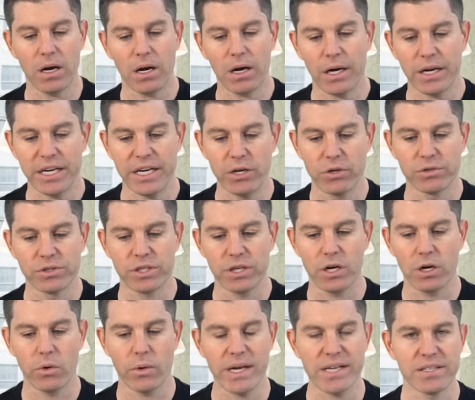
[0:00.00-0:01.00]
uh, years
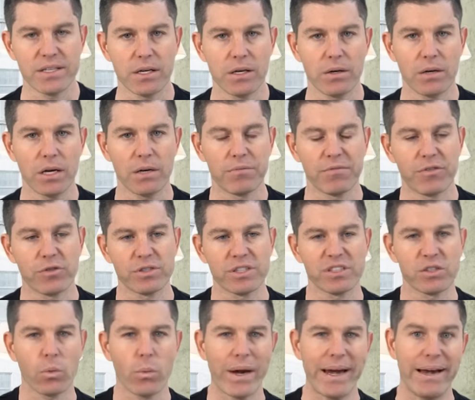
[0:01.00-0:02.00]
ago as a uh, first
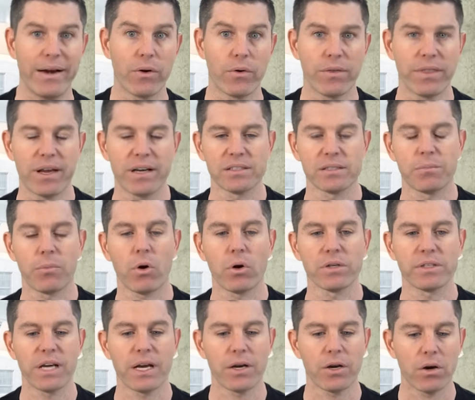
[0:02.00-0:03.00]
as a waiter and then as a
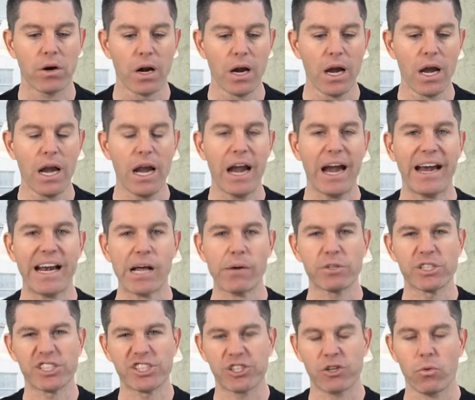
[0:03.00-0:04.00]
bartender, and I
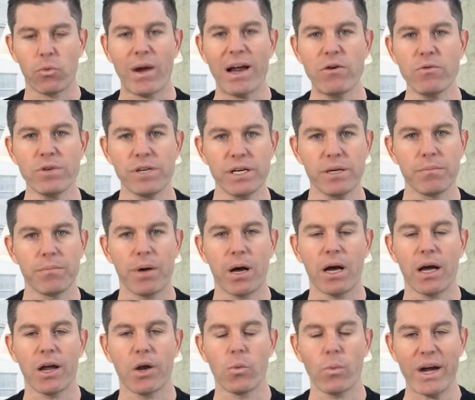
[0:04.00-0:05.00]
was surrounded
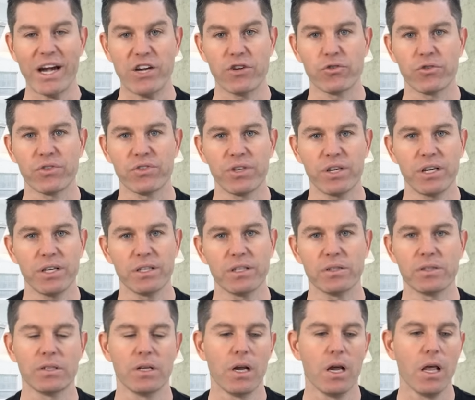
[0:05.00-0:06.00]
by
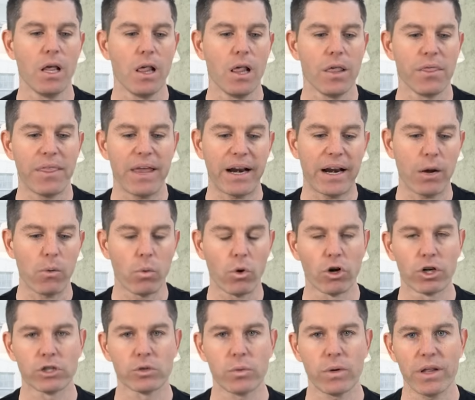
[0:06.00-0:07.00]
waitresses that I
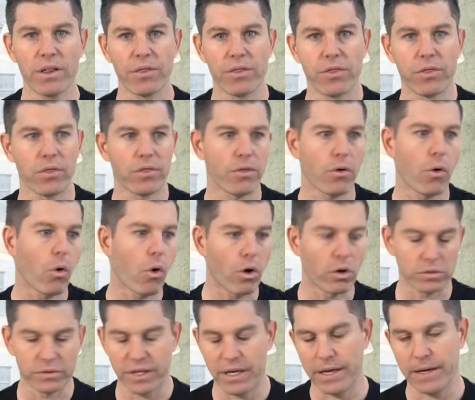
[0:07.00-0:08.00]
worked with
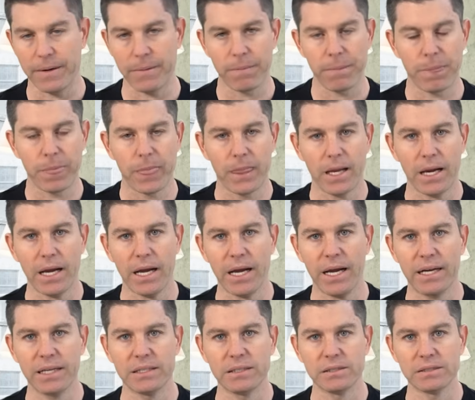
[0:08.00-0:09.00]
all day.
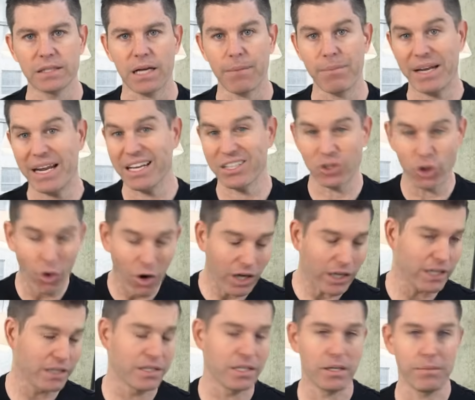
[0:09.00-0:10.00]
And I began
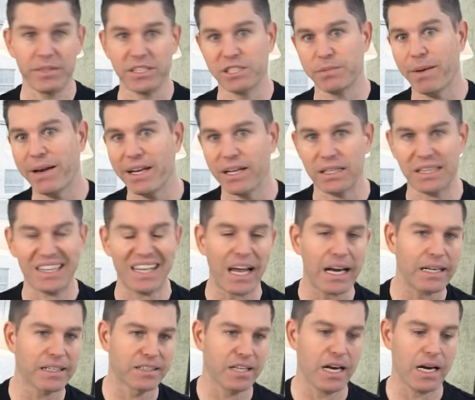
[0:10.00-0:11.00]
talking to them and spending a
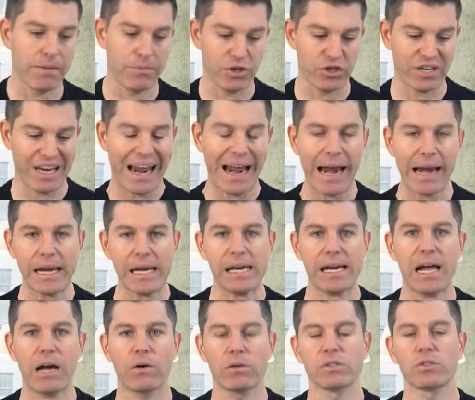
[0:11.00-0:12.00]
lot of time just
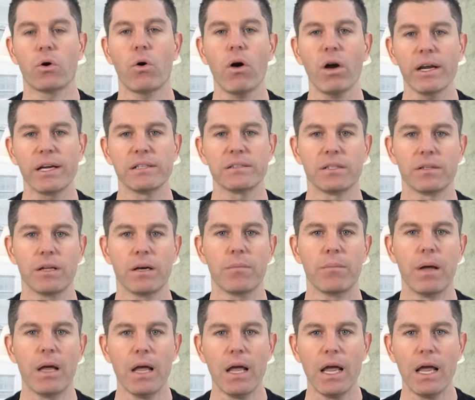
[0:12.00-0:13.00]
hanging out and talking to them.